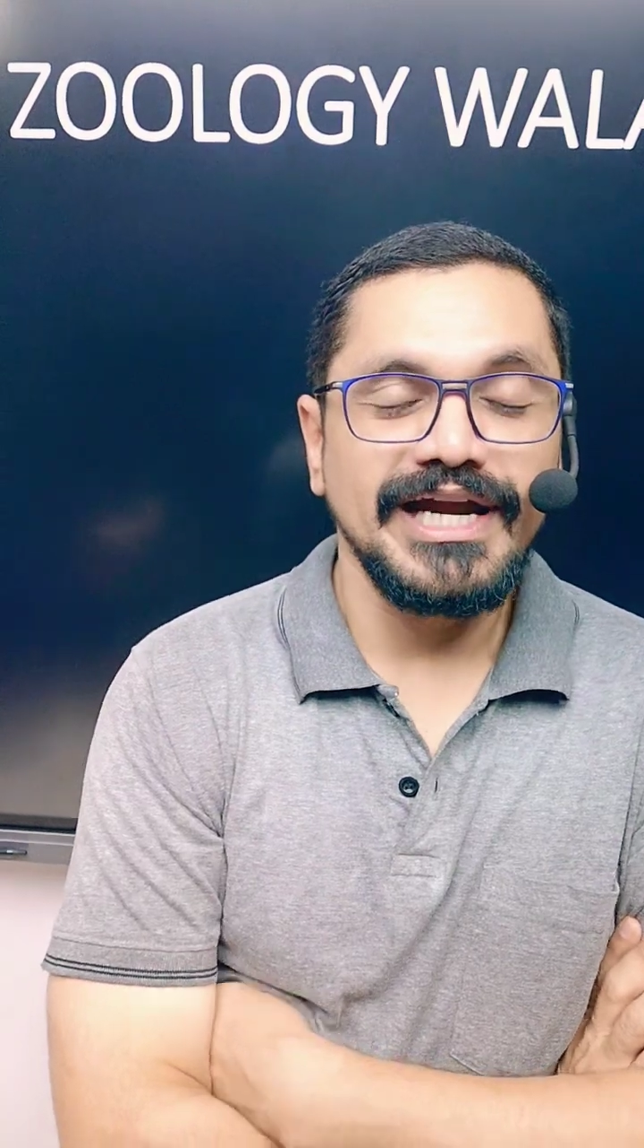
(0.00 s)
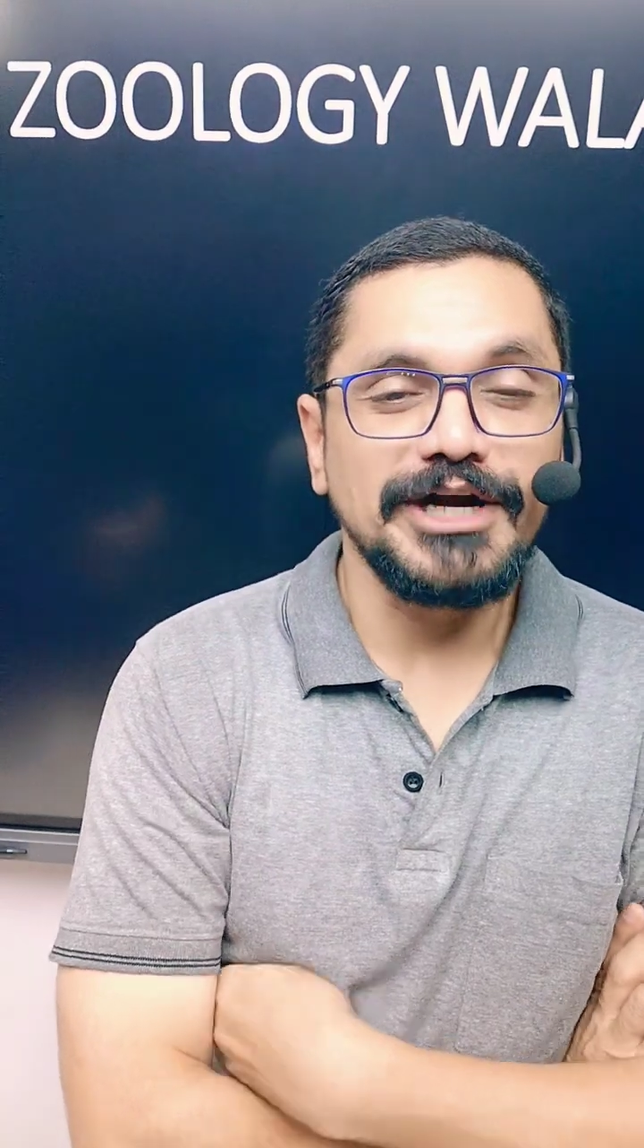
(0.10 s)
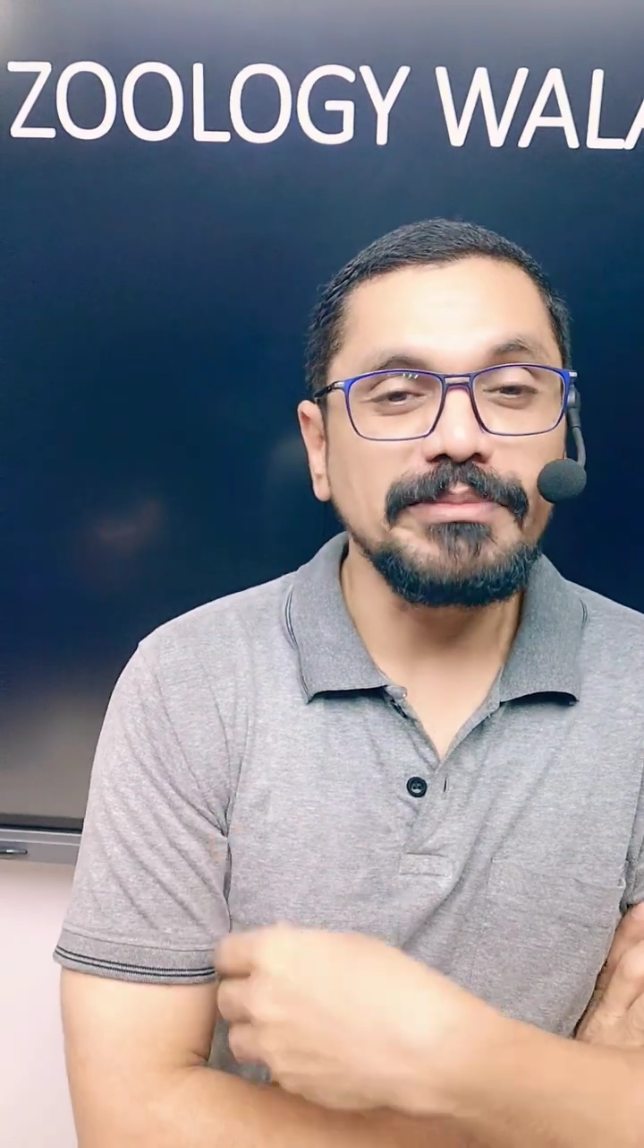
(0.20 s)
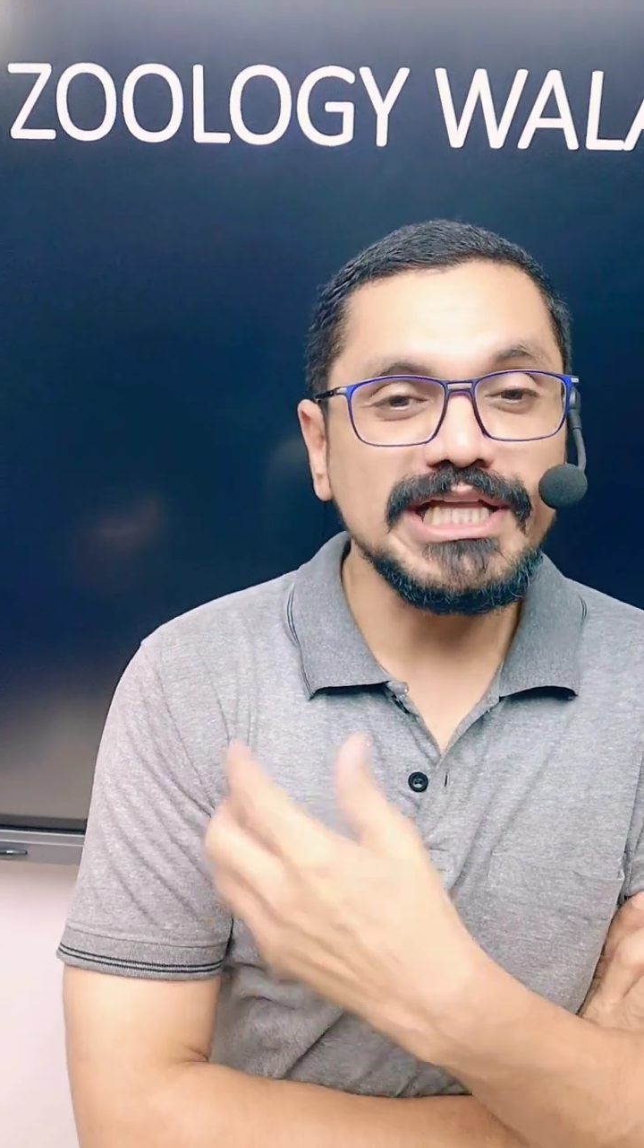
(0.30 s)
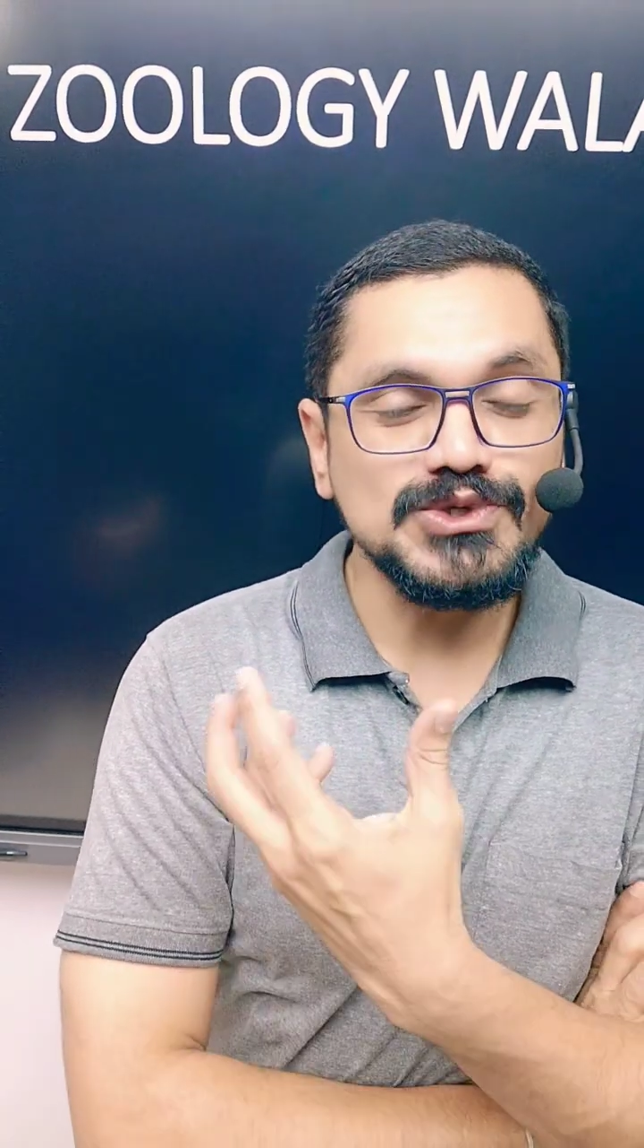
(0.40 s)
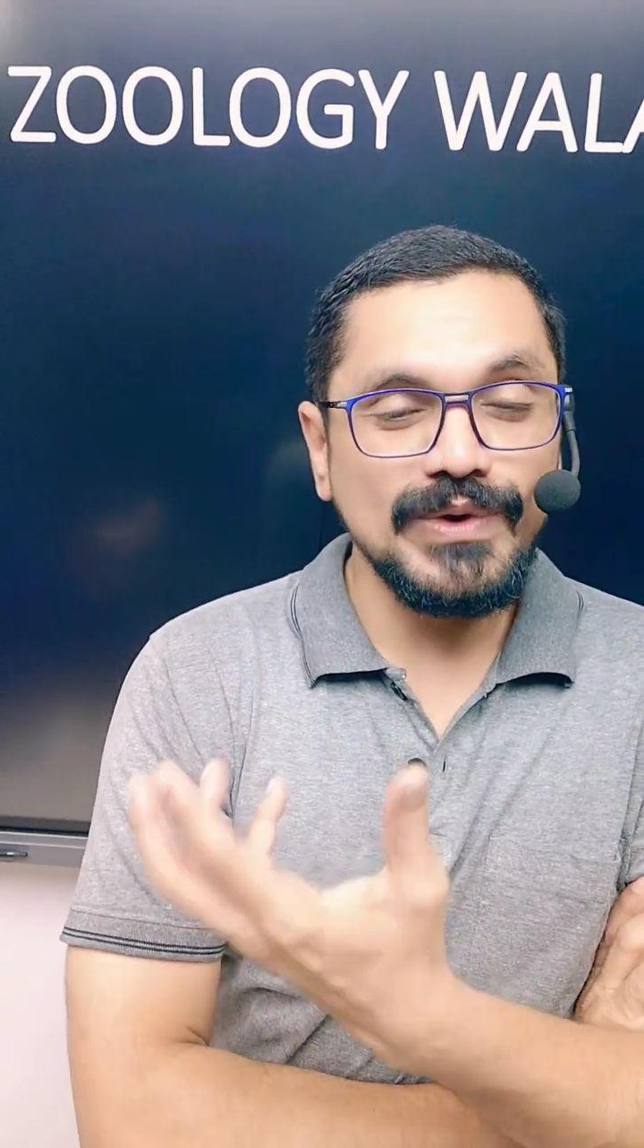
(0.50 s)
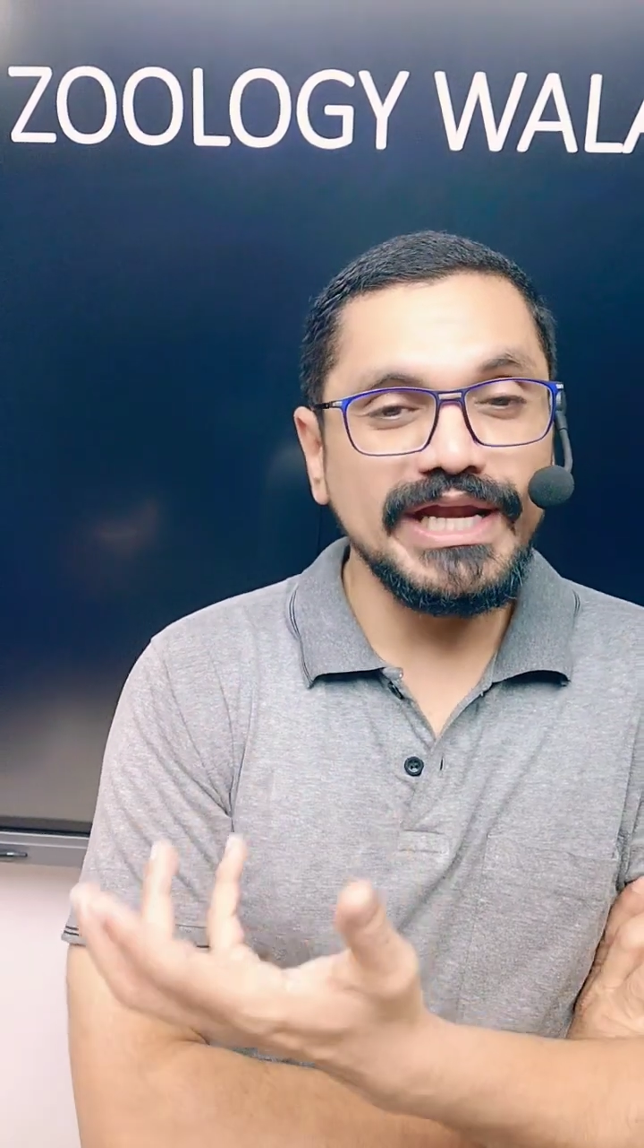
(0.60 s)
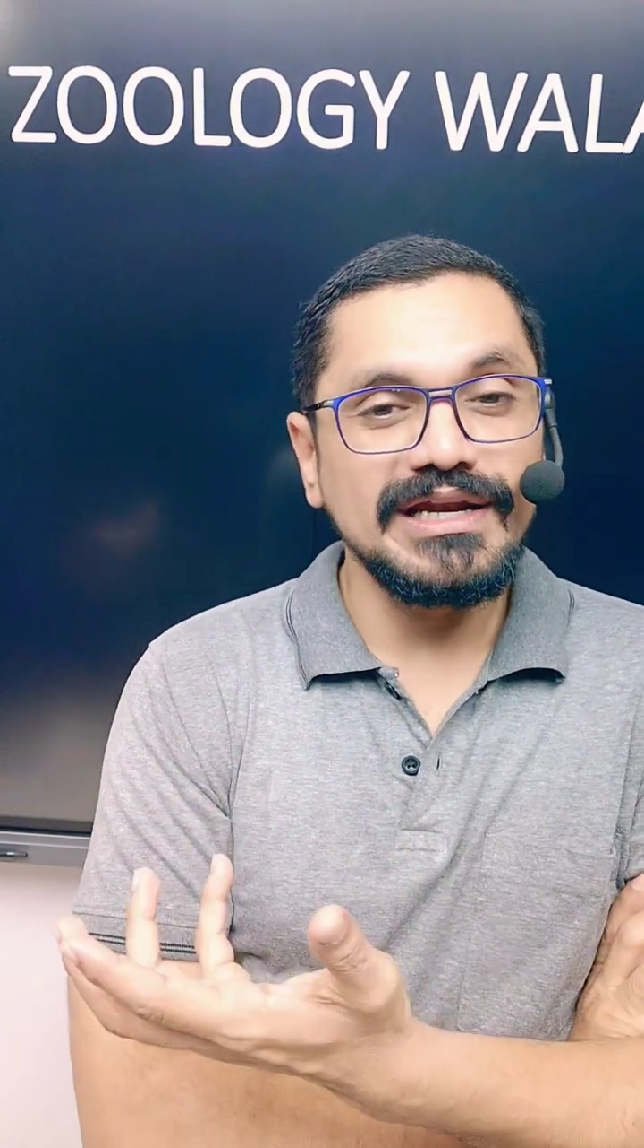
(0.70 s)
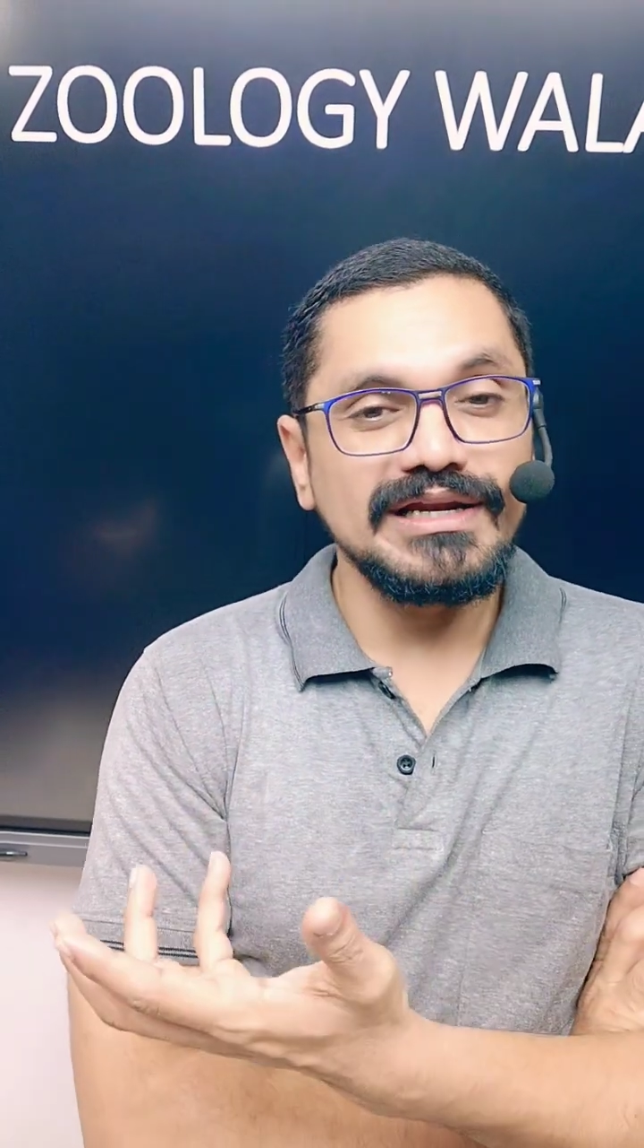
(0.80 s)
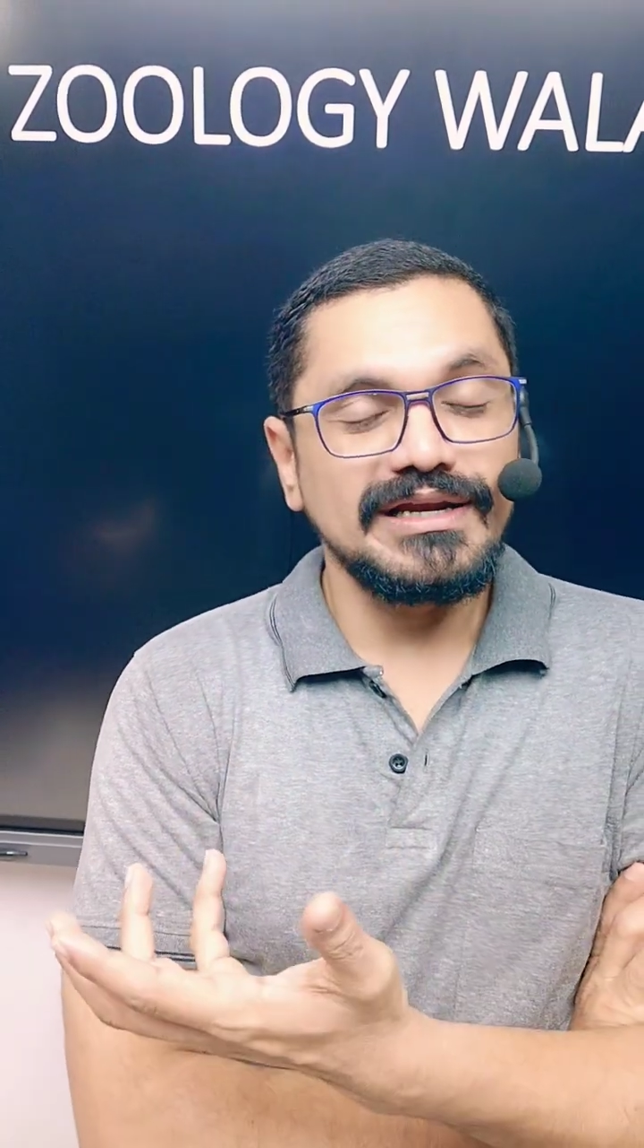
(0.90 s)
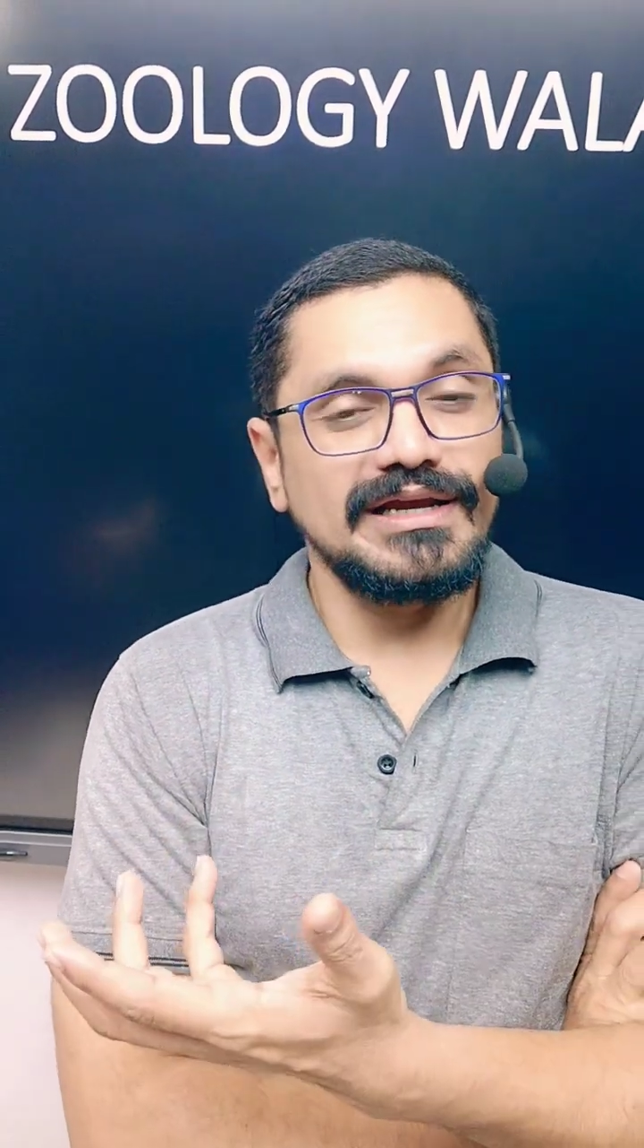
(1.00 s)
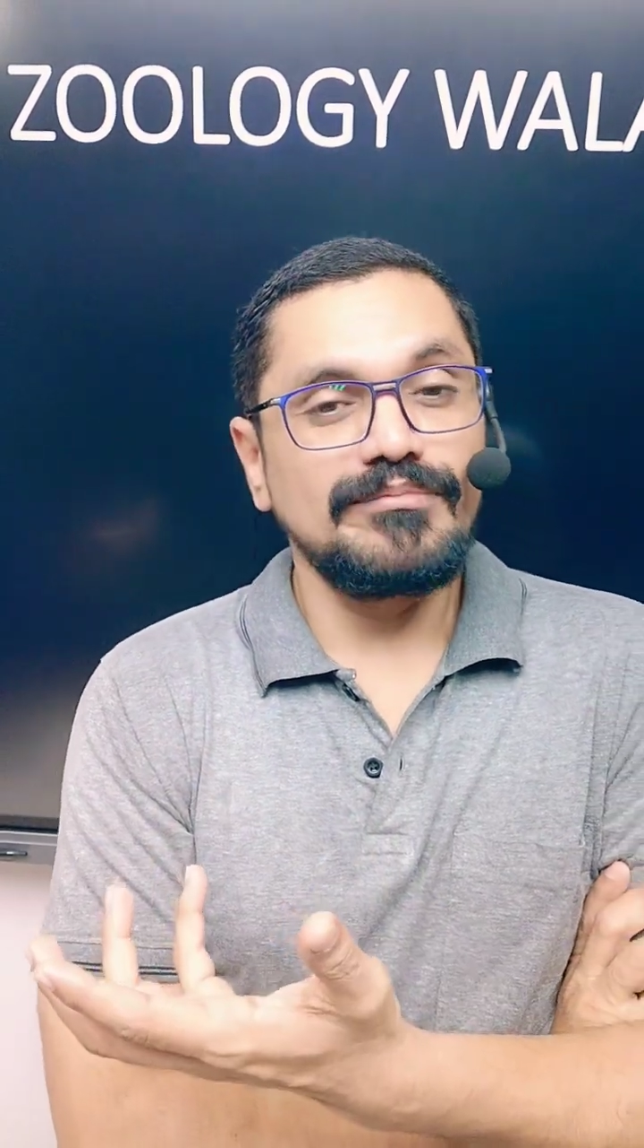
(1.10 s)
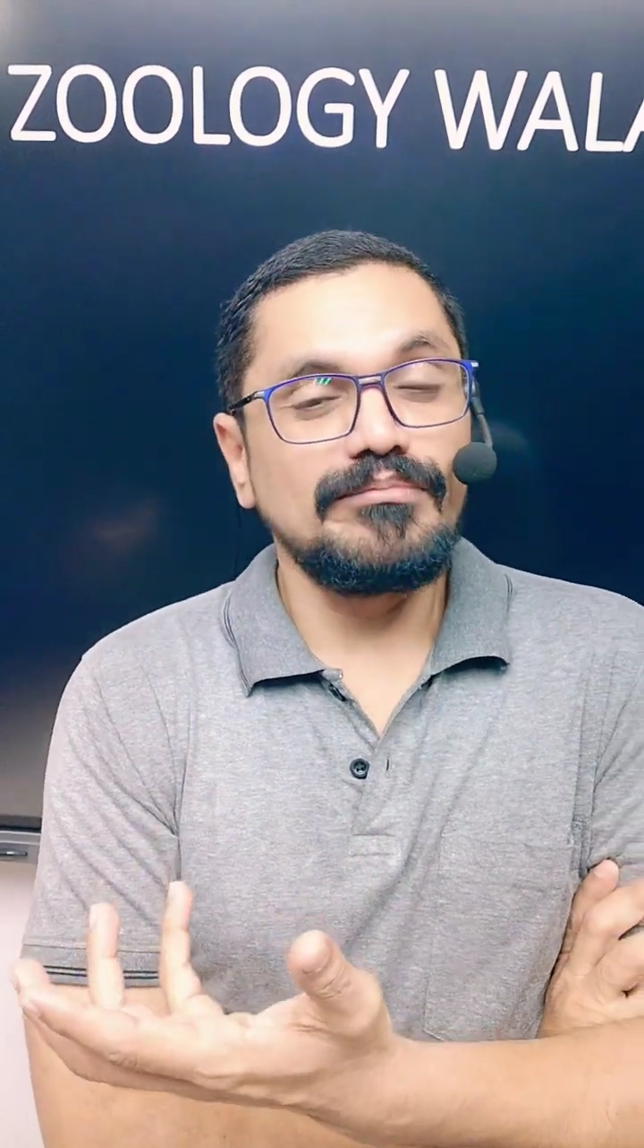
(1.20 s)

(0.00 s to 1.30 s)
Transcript: It means when